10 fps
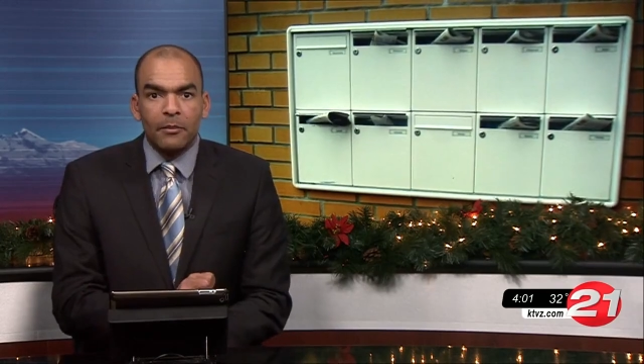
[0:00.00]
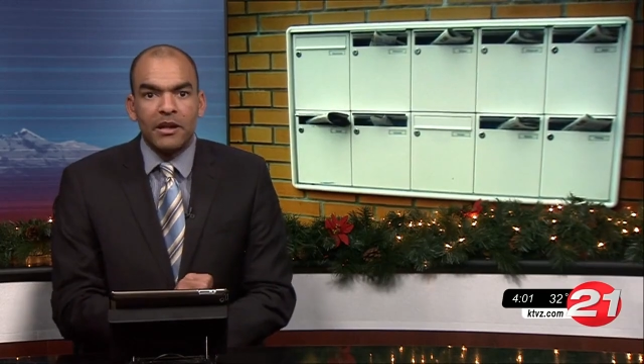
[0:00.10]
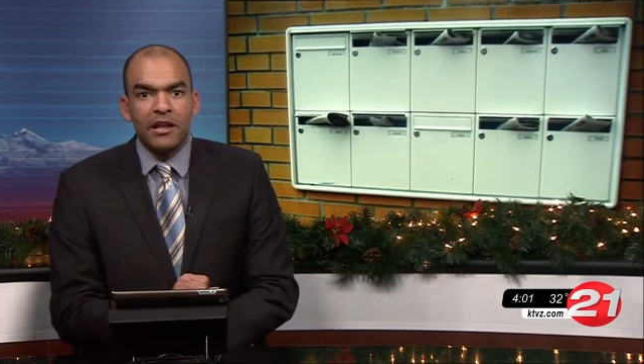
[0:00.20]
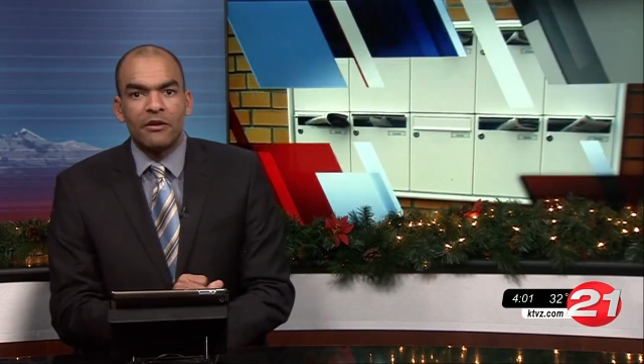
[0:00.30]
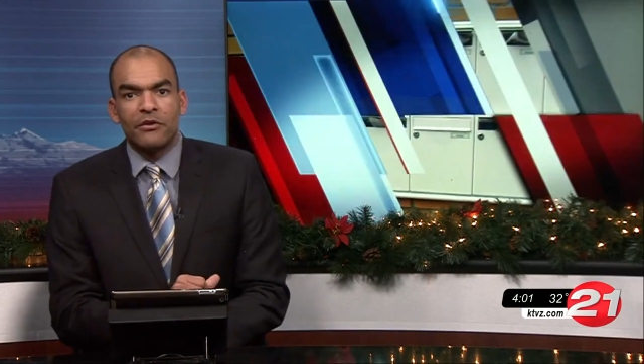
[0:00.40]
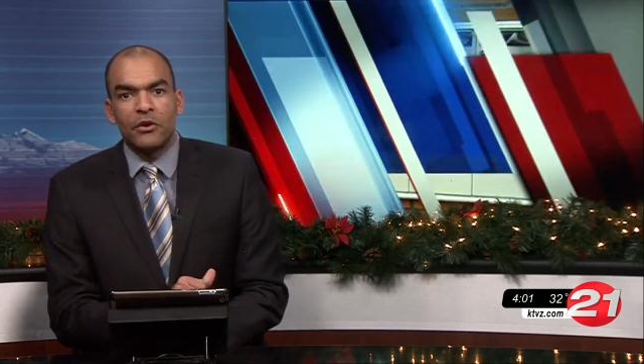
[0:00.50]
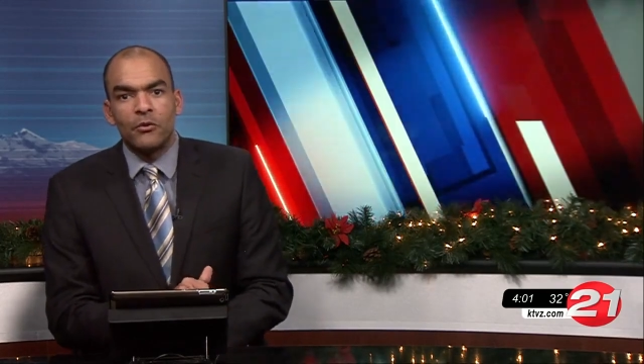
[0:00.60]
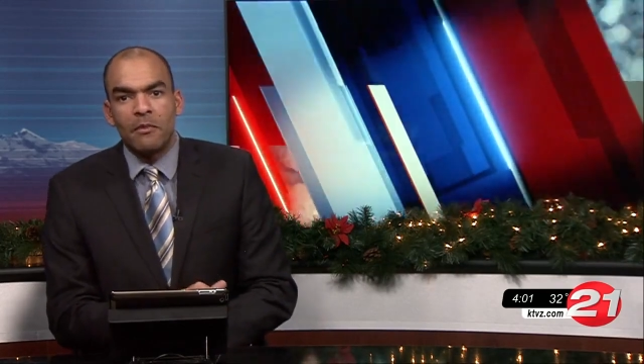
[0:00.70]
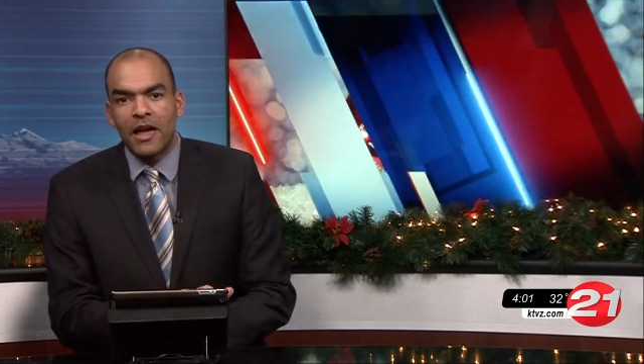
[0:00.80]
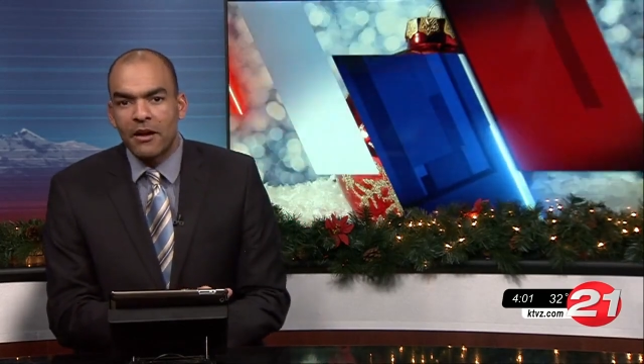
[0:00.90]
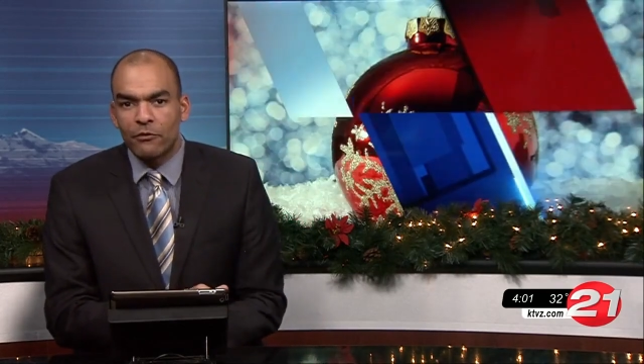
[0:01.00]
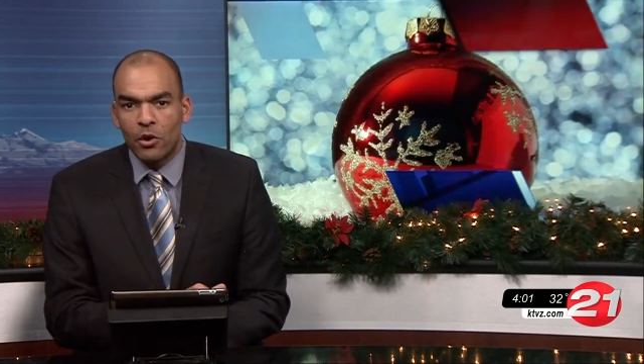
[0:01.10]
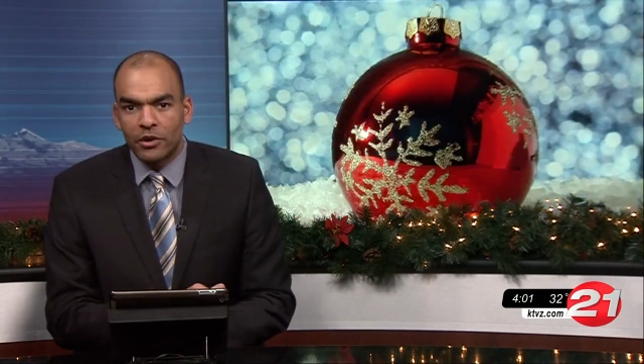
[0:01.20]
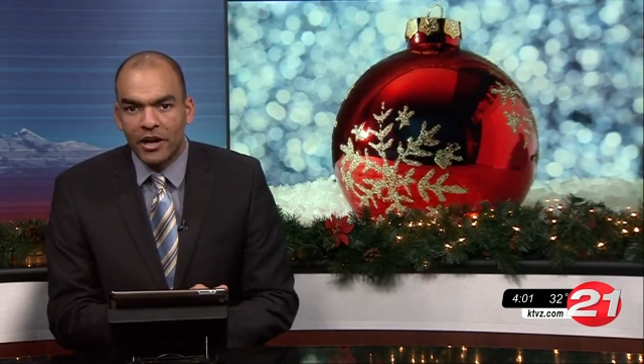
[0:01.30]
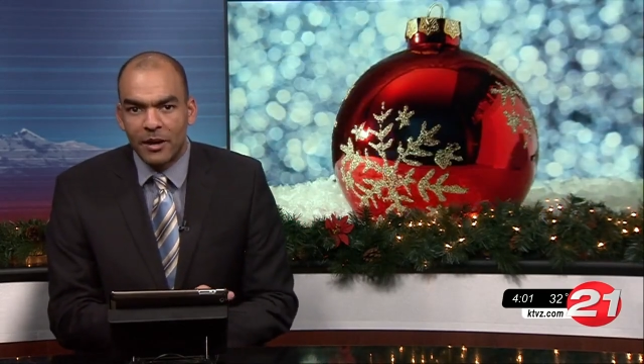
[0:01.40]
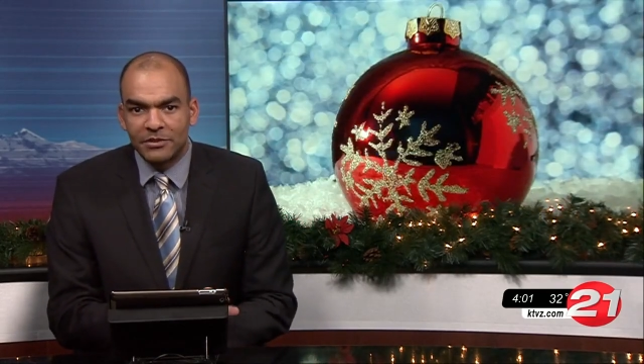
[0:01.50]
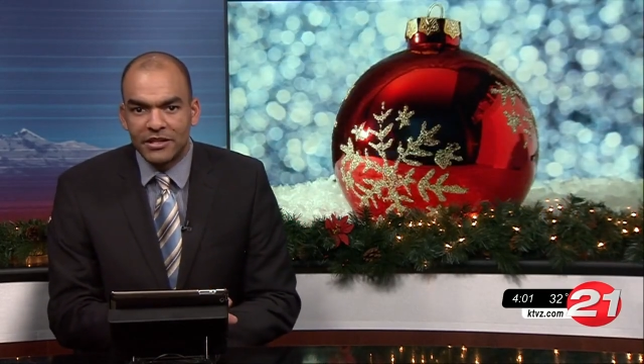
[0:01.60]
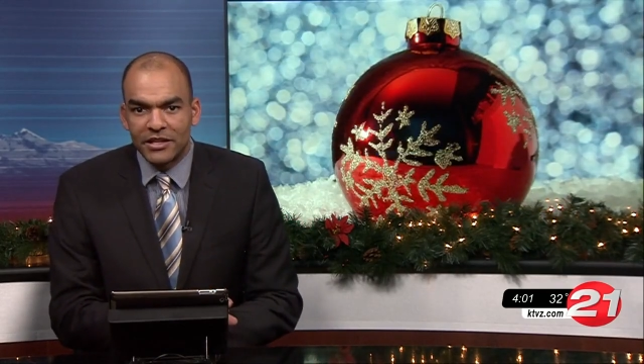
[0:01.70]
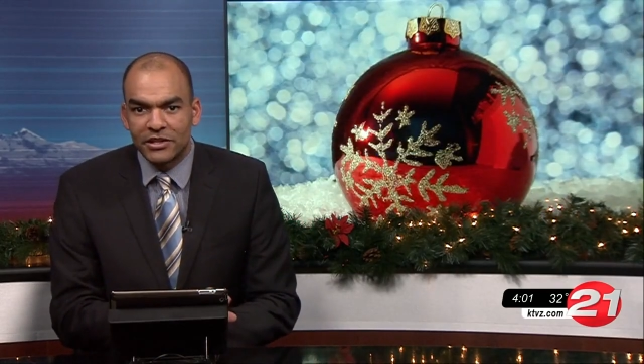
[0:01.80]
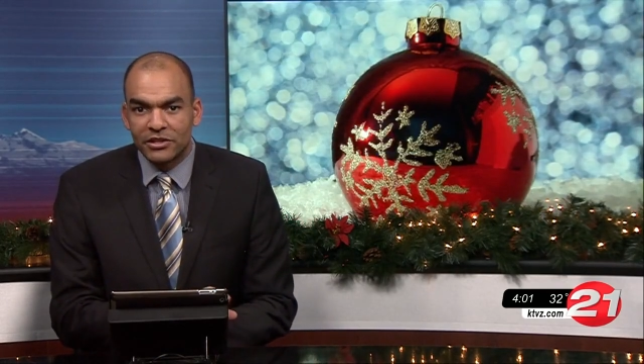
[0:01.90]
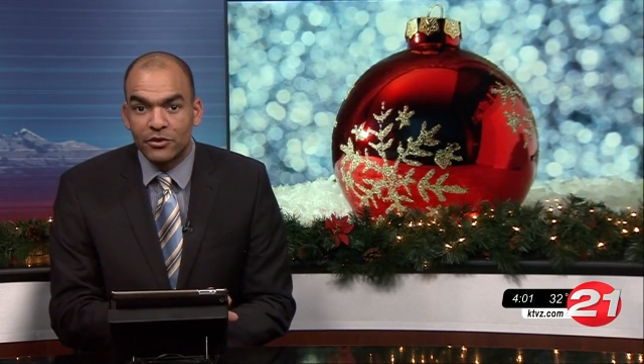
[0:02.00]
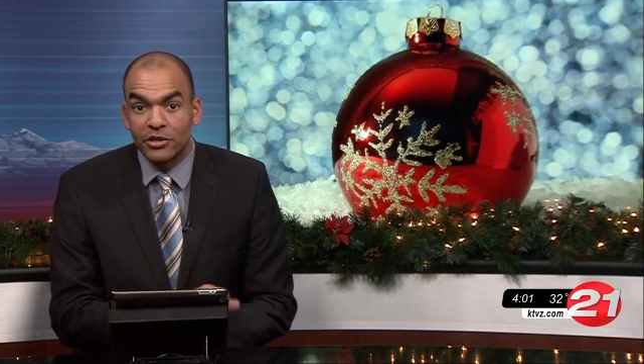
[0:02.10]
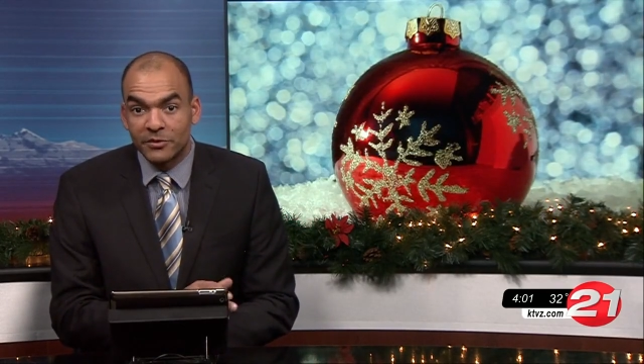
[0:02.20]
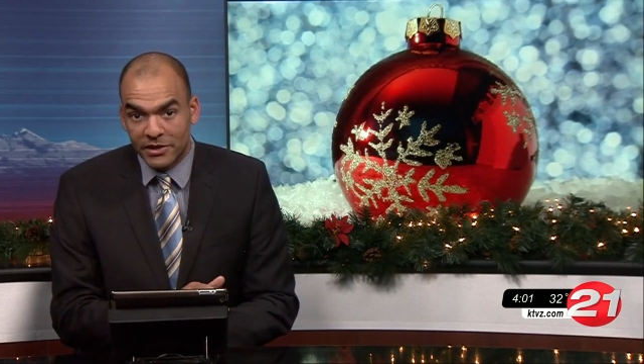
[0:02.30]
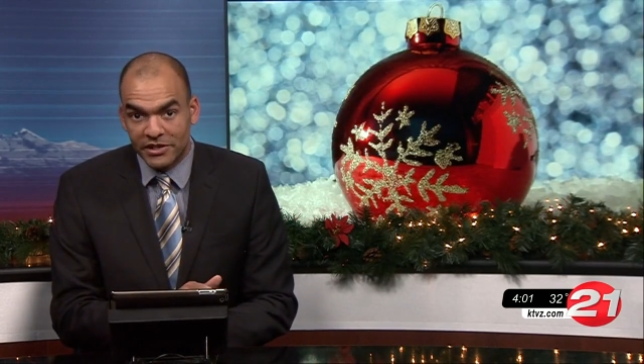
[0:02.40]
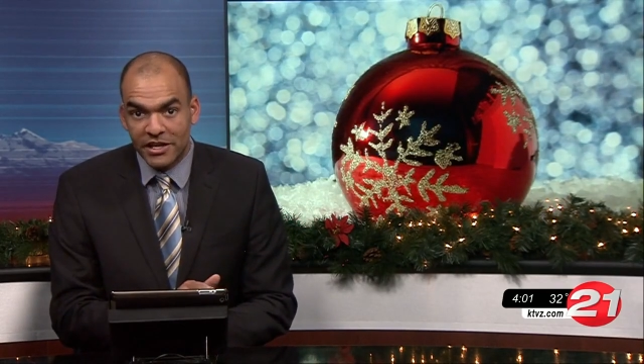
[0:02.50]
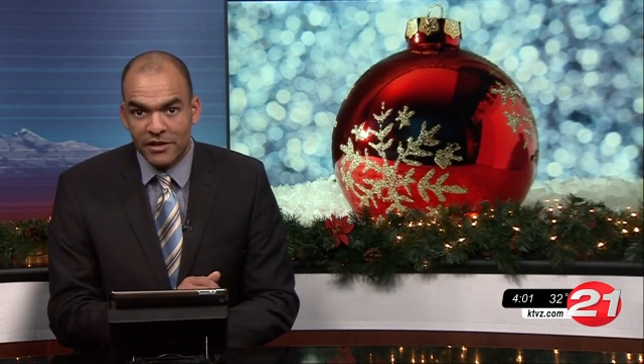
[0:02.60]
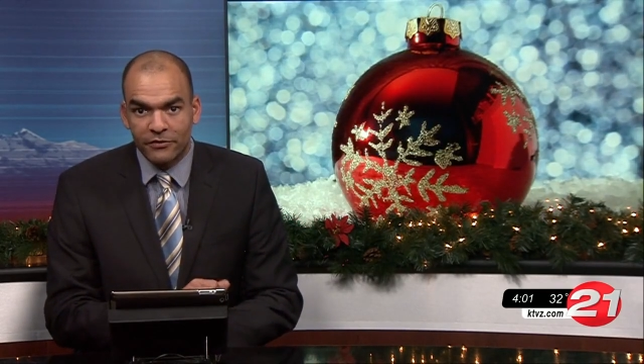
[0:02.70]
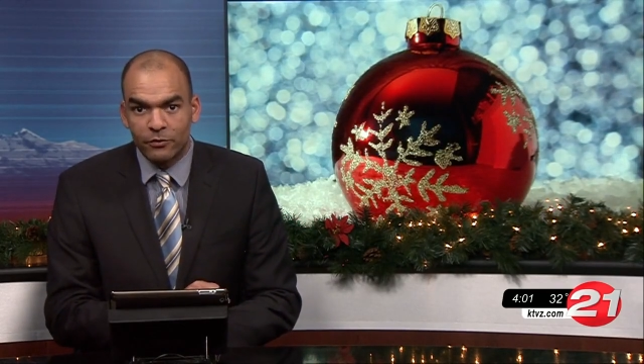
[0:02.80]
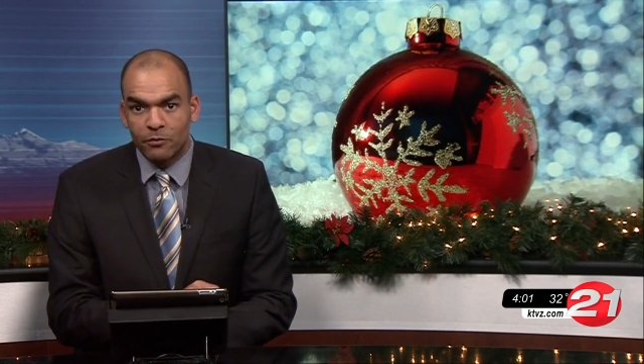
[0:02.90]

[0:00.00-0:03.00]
Many of you may have woken up to this Christmas Eve